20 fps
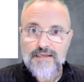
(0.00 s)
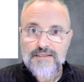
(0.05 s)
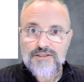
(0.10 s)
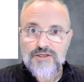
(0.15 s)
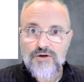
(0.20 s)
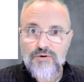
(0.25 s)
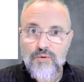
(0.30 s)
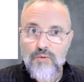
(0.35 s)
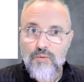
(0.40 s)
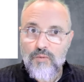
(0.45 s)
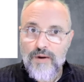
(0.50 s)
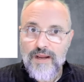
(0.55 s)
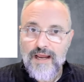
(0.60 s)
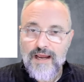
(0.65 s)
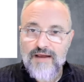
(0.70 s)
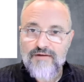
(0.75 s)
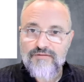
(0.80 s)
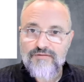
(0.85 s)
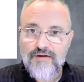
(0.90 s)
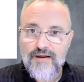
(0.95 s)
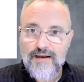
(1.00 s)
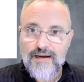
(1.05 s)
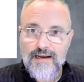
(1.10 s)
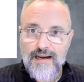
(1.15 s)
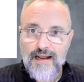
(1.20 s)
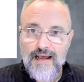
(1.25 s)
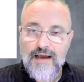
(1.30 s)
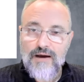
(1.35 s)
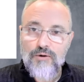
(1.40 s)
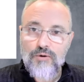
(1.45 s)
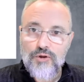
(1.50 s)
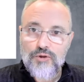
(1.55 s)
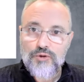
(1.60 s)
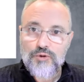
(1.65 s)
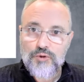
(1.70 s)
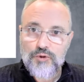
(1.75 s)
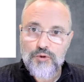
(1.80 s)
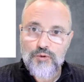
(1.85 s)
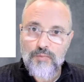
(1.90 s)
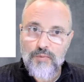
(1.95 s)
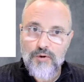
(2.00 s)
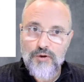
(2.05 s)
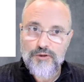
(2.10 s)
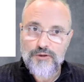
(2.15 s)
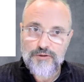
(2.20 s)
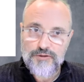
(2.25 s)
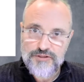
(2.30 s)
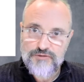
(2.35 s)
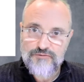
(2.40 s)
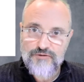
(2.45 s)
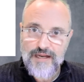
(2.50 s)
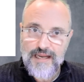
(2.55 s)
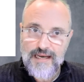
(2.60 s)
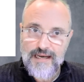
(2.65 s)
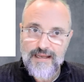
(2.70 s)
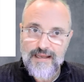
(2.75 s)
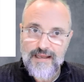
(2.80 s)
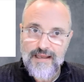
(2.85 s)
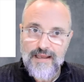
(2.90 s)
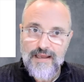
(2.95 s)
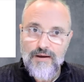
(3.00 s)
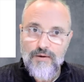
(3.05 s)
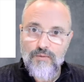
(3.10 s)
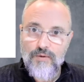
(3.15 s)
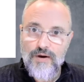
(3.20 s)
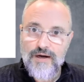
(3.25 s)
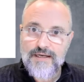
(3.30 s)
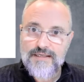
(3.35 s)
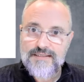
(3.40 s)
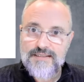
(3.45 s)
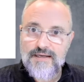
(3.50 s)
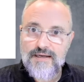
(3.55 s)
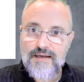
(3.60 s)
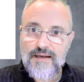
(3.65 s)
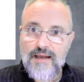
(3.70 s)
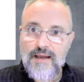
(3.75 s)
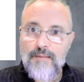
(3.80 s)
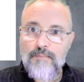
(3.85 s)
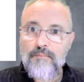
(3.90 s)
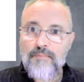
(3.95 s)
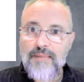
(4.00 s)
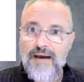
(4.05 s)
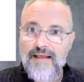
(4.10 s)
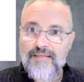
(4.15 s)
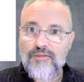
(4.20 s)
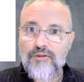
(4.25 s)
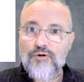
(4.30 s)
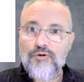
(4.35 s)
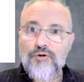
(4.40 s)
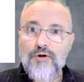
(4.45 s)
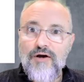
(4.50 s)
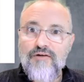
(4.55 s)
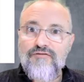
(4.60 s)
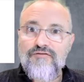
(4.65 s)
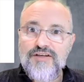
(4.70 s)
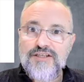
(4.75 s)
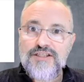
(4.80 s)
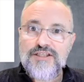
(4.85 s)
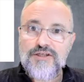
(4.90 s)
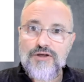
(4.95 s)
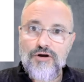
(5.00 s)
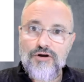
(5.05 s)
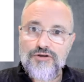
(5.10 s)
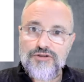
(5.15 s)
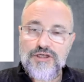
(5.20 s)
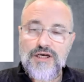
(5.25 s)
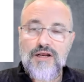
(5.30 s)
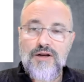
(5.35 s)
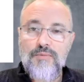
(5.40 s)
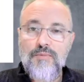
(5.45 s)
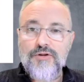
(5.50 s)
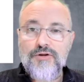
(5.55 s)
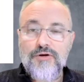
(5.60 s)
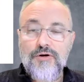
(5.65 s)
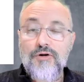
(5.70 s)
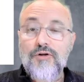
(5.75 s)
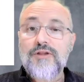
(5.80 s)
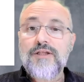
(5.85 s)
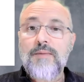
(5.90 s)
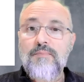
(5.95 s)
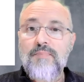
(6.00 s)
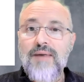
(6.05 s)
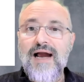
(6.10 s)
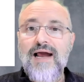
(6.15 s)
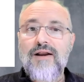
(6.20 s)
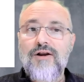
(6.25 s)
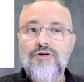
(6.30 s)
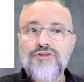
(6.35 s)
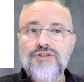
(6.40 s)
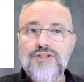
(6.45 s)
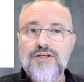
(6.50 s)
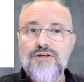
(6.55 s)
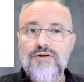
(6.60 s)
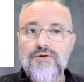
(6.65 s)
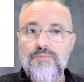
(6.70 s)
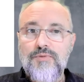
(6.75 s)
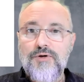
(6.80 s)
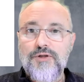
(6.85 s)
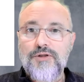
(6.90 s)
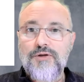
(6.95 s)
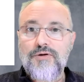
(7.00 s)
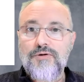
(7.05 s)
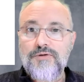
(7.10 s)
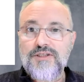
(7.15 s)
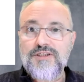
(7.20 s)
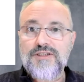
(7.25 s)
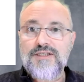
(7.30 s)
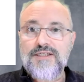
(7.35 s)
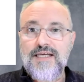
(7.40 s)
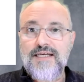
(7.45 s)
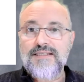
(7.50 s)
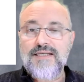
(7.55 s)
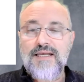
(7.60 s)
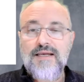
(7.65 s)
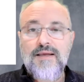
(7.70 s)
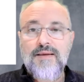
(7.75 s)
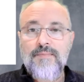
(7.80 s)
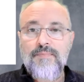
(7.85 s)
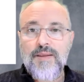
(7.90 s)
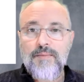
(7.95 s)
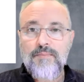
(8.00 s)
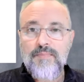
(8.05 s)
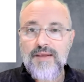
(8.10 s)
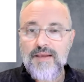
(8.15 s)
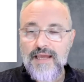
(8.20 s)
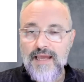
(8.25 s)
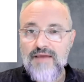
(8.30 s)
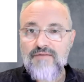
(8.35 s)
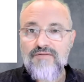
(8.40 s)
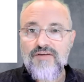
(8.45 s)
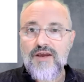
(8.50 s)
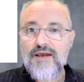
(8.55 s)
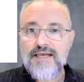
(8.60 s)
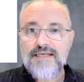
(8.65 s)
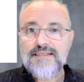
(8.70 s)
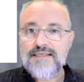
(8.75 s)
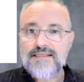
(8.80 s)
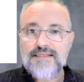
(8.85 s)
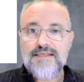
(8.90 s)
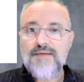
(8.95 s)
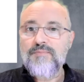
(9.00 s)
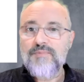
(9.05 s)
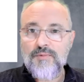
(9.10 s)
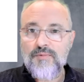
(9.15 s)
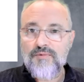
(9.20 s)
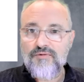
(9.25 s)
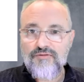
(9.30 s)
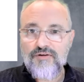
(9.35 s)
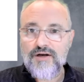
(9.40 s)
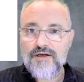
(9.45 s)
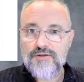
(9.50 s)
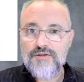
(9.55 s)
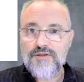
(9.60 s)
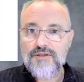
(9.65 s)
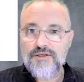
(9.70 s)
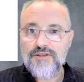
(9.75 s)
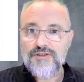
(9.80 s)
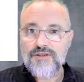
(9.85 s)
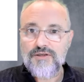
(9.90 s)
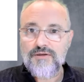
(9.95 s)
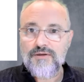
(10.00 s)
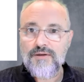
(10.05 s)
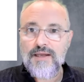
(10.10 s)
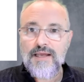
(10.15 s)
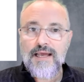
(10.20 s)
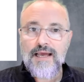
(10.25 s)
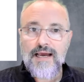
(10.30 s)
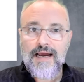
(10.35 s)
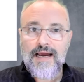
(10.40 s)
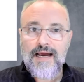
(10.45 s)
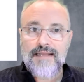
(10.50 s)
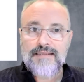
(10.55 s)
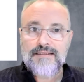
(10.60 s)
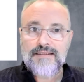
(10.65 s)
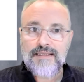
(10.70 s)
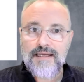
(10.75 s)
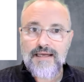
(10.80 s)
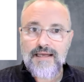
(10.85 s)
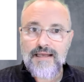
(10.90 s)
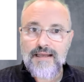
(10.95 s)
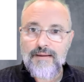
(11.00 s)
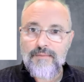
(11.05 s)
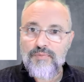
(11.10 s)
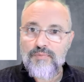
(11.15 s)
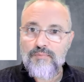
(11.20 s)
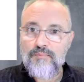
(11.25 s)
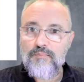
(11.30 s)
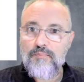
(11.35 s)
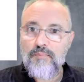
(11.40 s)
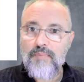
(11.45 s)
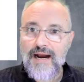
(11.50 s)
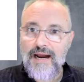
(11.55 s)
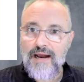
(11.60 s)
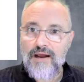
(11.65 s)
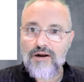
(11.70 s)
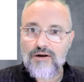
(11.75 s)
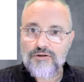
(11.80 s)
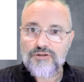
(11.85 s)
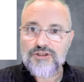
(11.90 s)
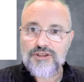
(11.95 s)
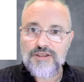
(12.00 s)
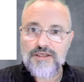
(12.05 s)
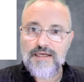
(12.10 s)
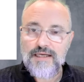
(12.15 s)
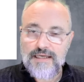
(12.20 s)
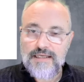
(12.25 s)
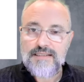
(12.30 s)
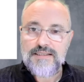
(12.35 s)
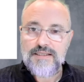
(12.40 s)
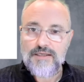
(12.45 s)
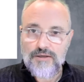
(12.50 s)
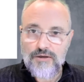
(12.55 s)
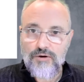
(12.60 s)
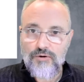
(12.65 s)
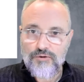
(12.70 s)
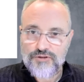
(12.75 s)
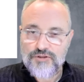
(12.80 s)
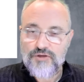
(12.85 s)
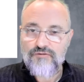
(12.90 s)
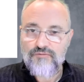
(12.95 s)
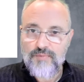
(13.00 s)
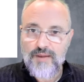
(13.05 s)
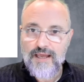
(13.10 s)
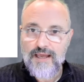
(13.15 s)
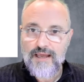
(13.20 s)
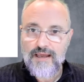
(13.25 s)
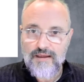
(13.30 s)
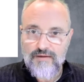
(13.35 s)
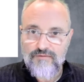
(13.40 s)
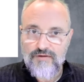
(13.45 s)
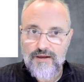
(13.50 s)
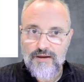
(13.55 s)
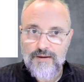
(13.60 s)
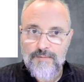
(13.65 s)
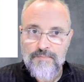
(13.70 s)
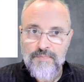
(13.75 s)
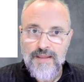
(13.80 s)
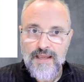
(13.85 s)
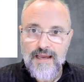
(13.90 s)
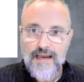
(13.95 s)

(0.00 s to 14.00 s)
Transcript: So we have now two models really. One is the pathophysiological model or the biological model, which says behavior is a symptom of a condition and uh, biology is the cause of behavior.